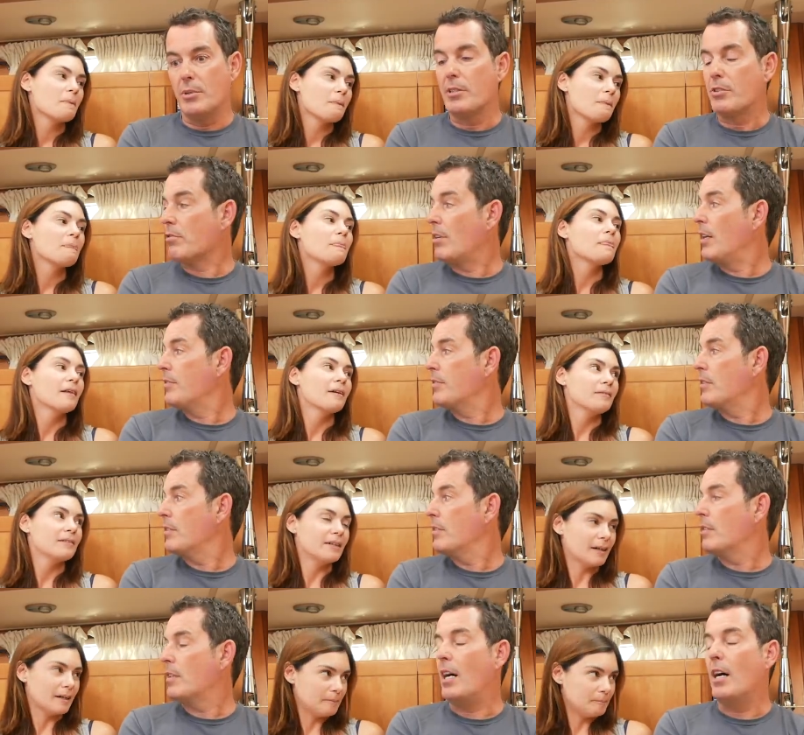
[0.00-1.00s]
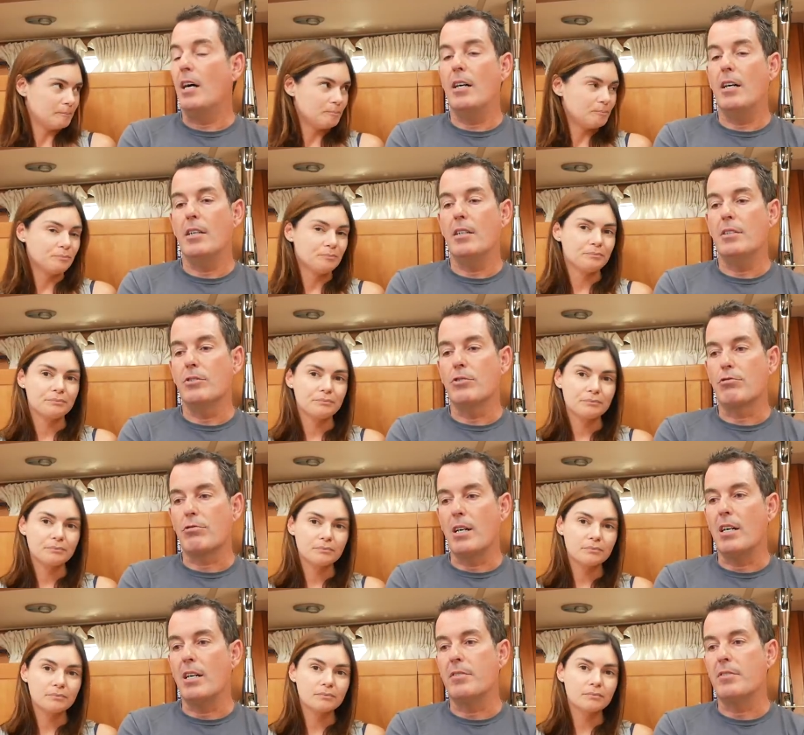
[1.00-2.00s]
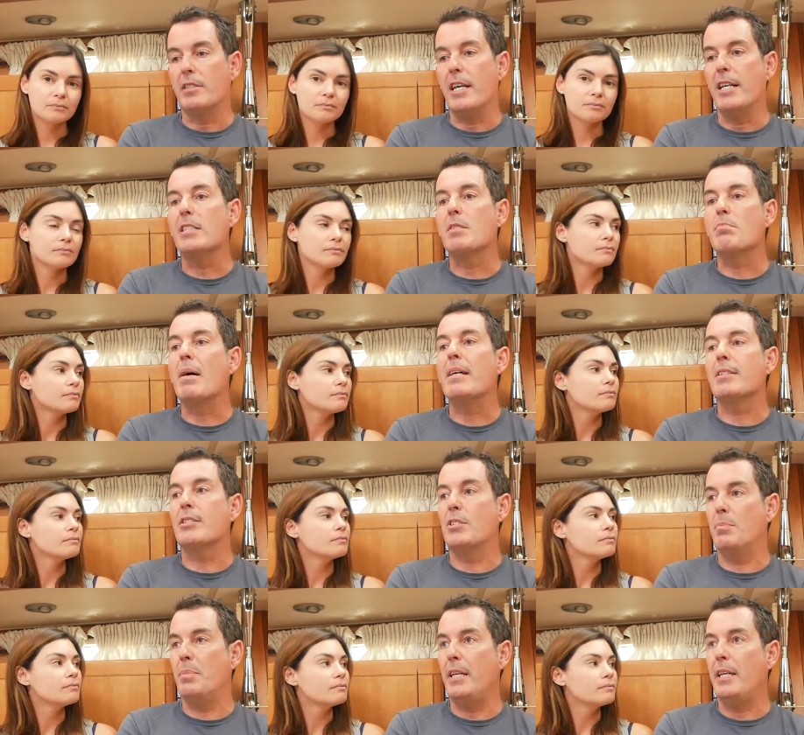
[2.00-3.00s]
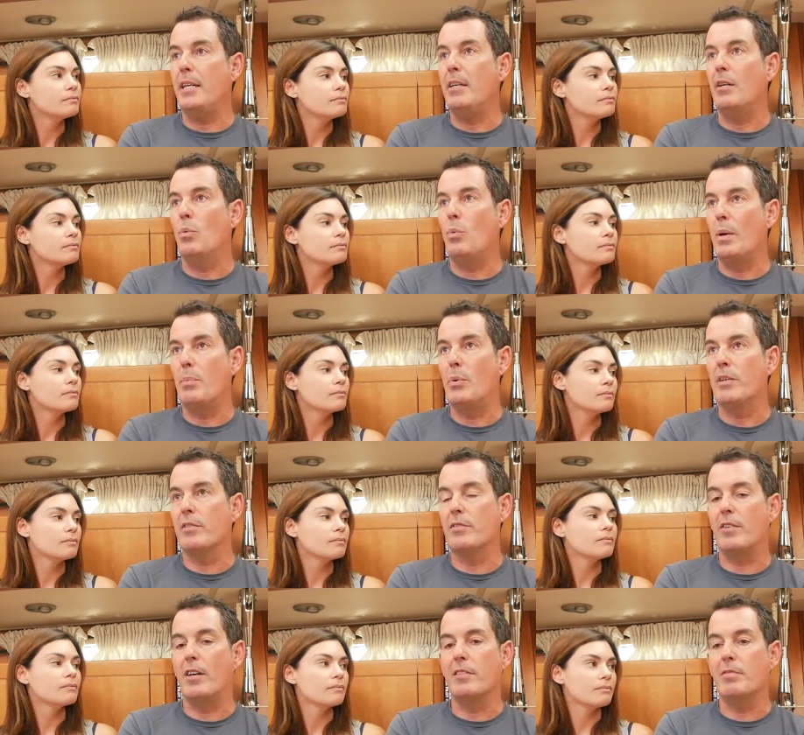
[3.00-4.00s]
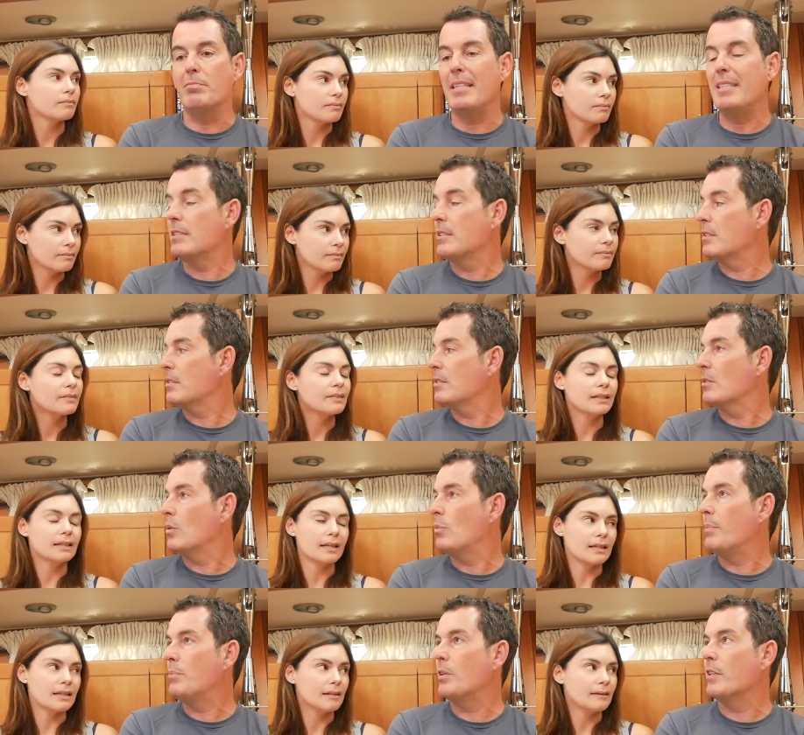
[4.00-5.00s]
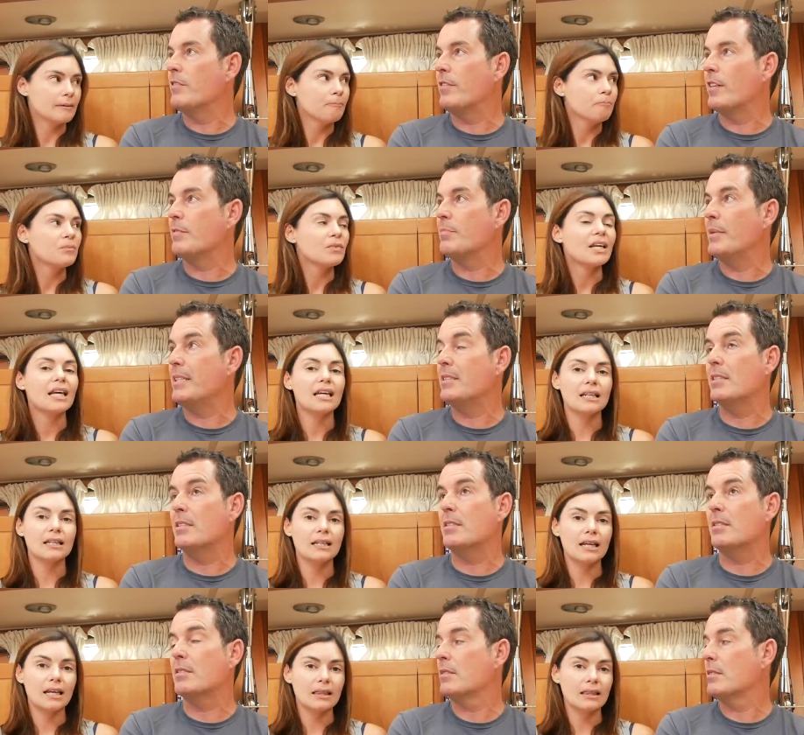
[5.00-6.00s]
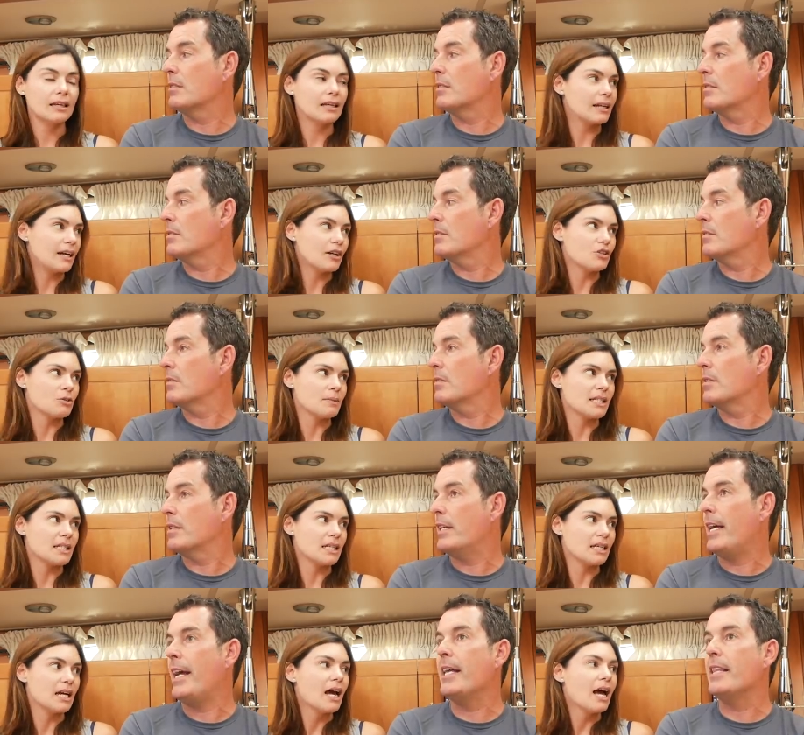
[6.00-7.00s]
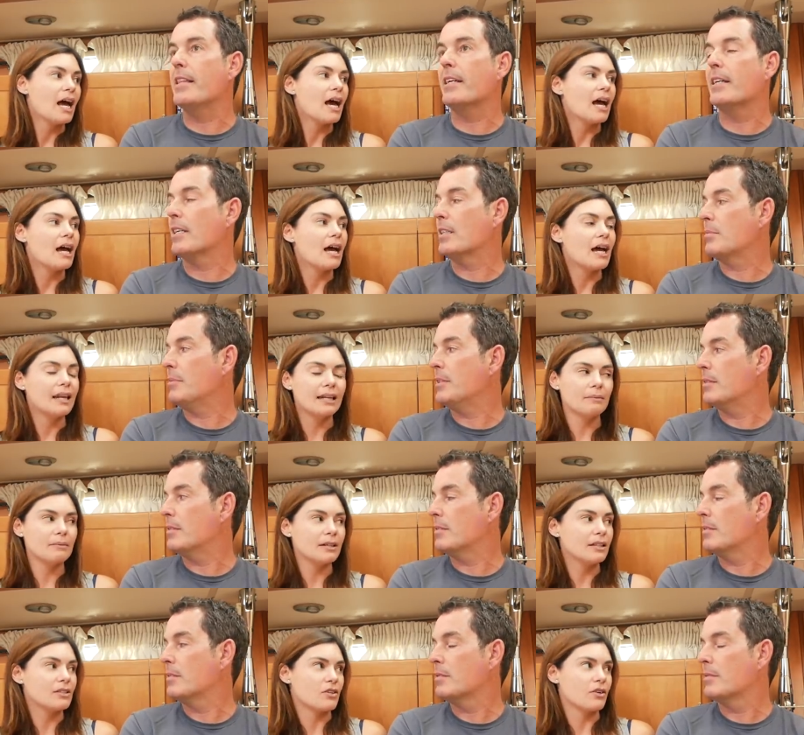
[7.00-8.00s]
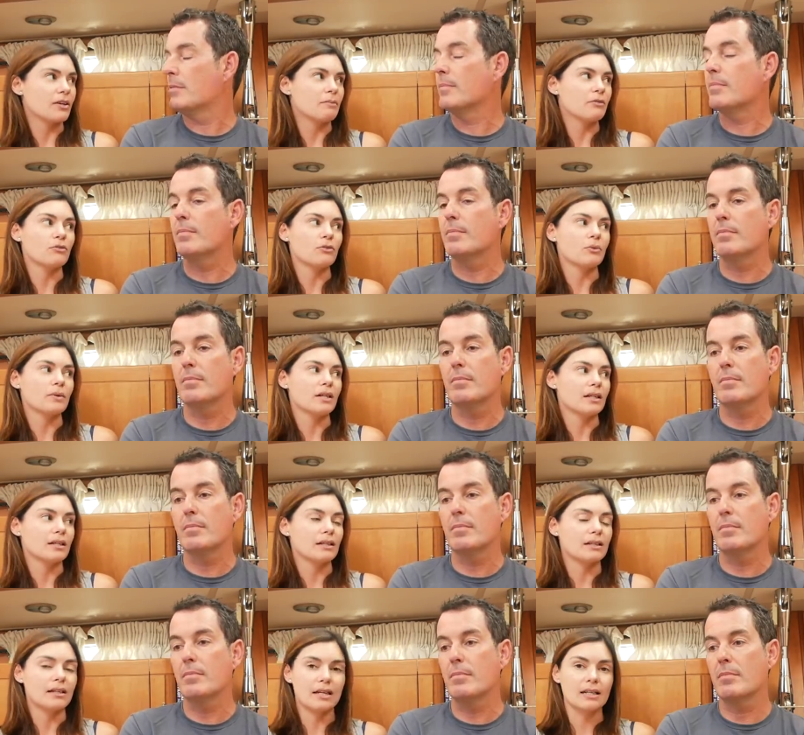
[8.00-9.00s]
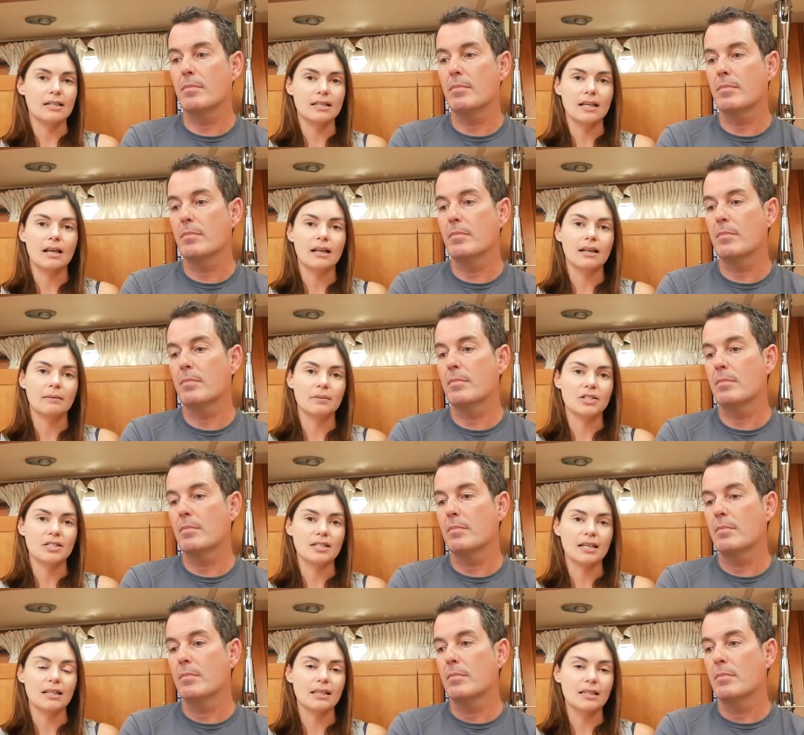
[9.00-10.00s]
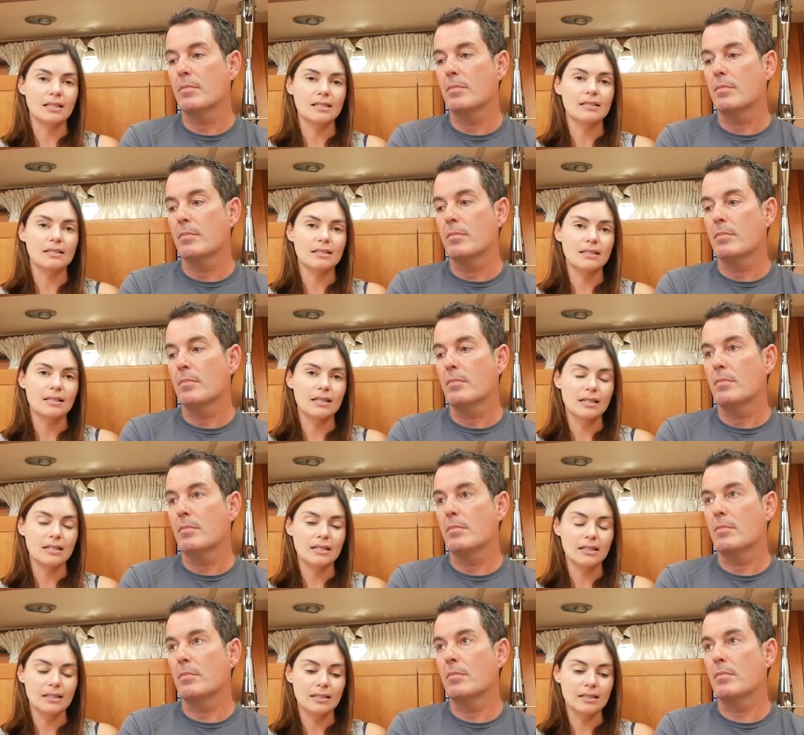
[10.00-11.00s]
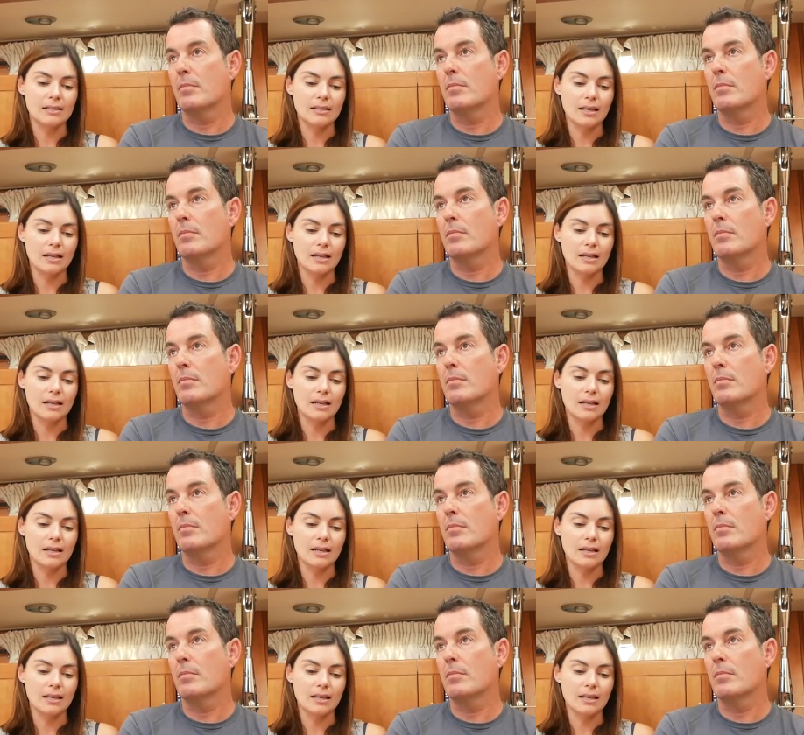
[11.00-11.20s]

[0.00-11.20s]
Speaker 1: with draft. Yeah. Uh, draft is meant to be 1.5 meters. Yeah. 1.5 meters in
Speaker 2: in the du Midi. In the Canadu. And let me sorry before we get into that, let me just say that this the these